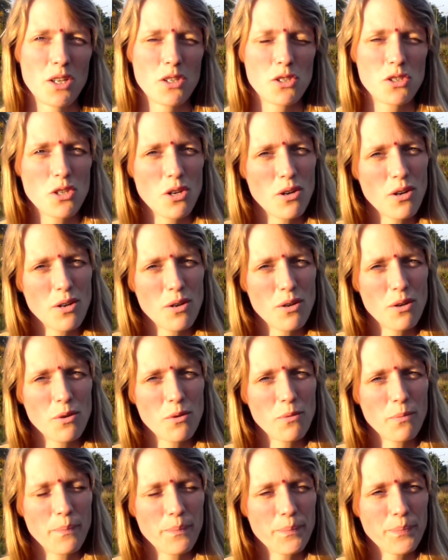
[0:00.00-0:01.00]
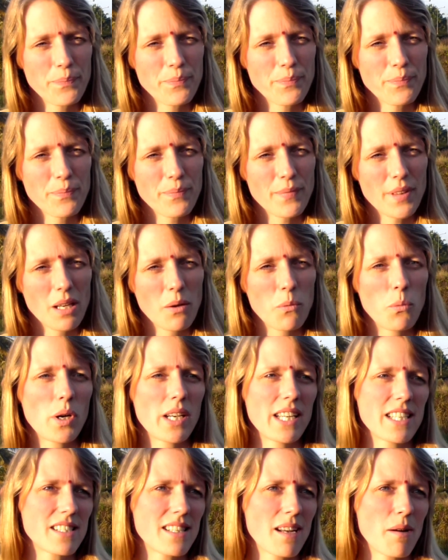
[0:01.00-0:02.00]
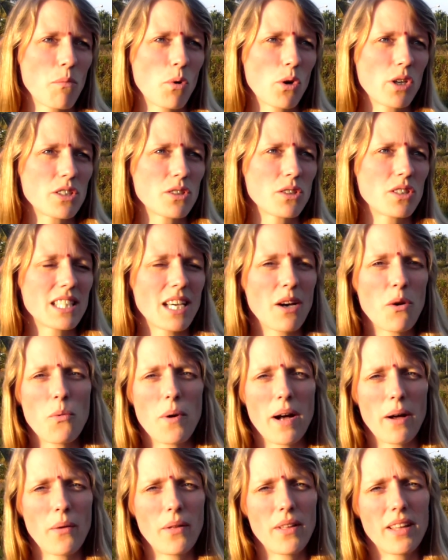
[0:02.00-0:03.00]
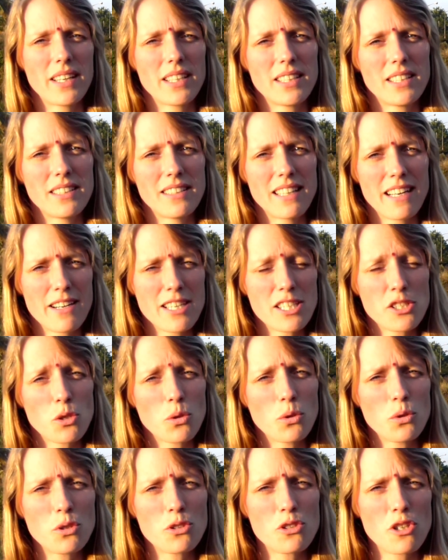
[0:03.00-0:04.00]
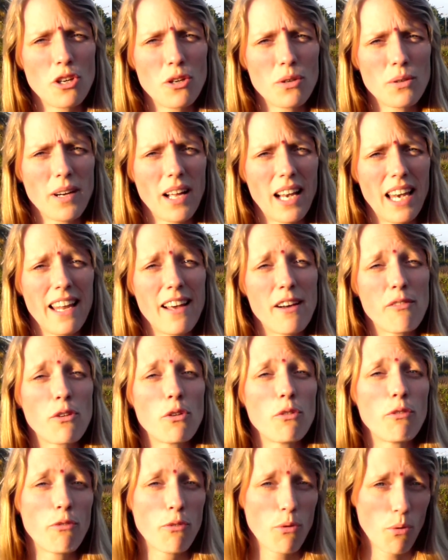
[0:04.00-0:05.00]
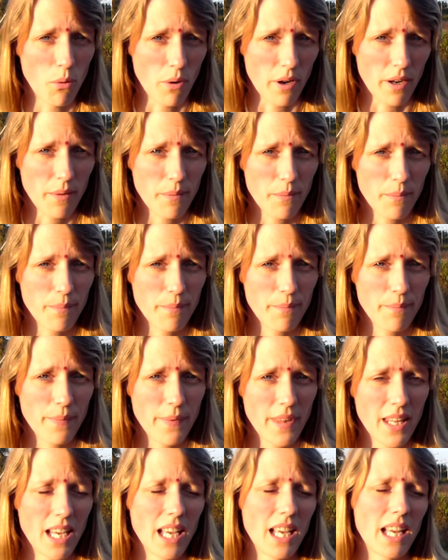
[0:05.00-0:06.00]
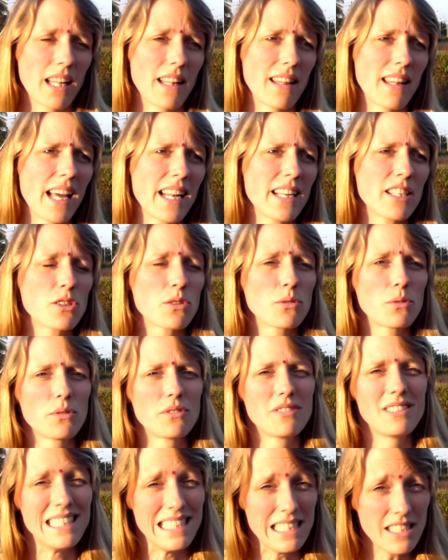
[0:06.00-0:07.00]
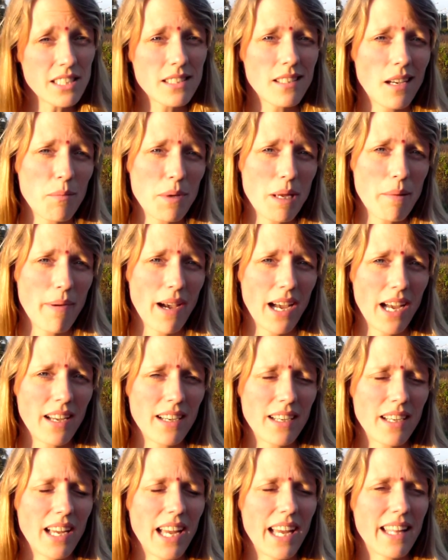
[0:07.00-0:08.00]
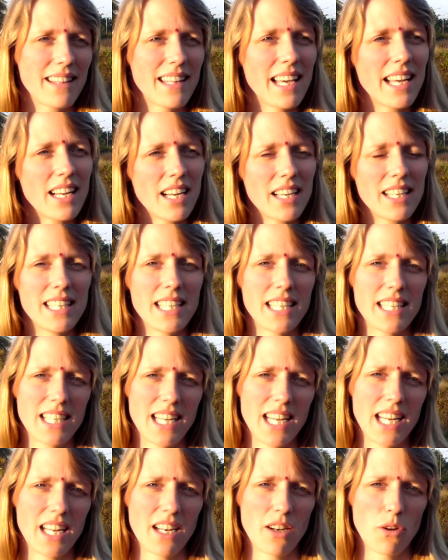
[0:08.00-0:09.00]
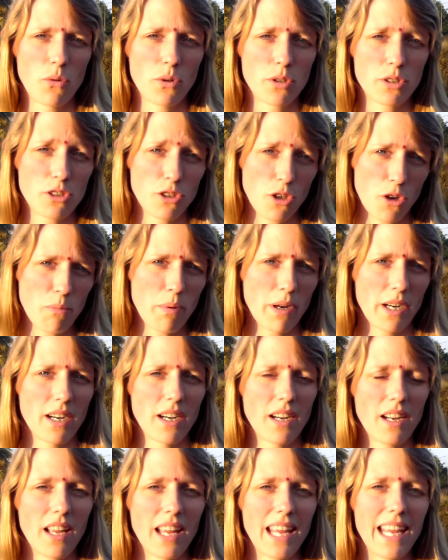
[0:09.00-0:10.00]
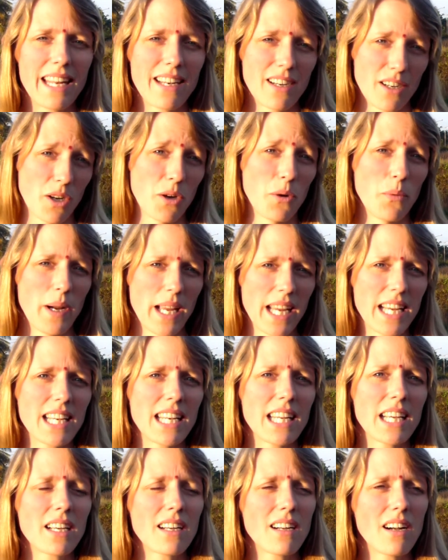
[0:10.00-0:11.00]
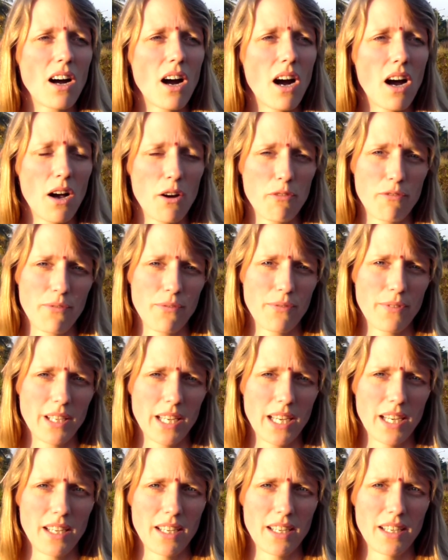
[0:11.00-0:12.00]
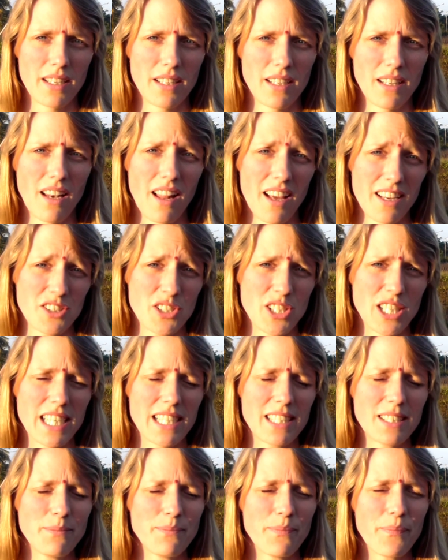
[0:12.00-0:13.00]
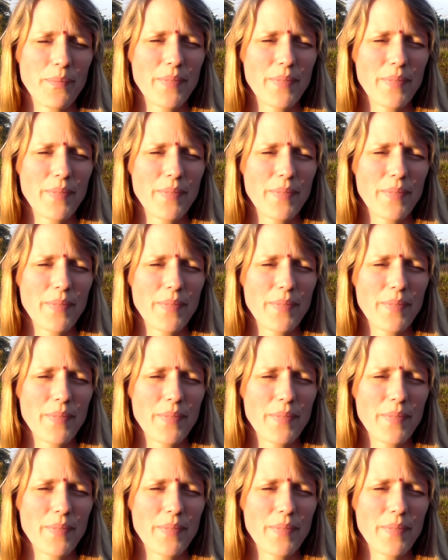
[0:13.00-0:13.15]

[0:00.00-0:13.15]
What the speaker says: So what is there more to tell? Well, there is also a level 4. That is called the Samyama, and that I did in October Inner Awakening of last year.